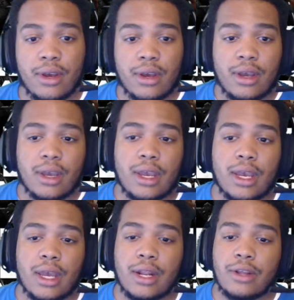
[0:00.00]

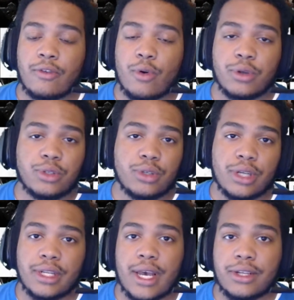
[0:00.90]
And of course you can
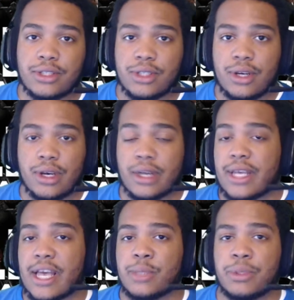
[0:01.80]
attach
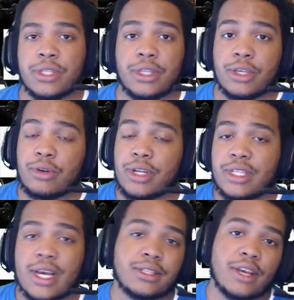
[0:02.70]
attachments. I think you can
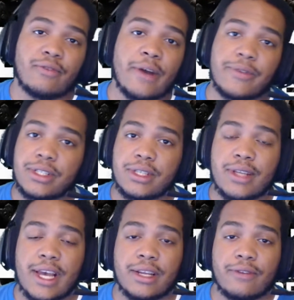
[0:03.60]
attach like 5 or
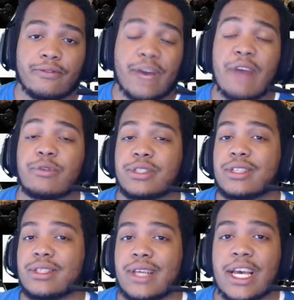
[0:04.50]
6
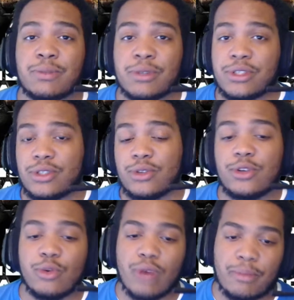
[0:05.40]
attachments to your
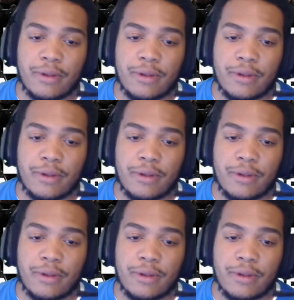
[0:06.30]
weapon.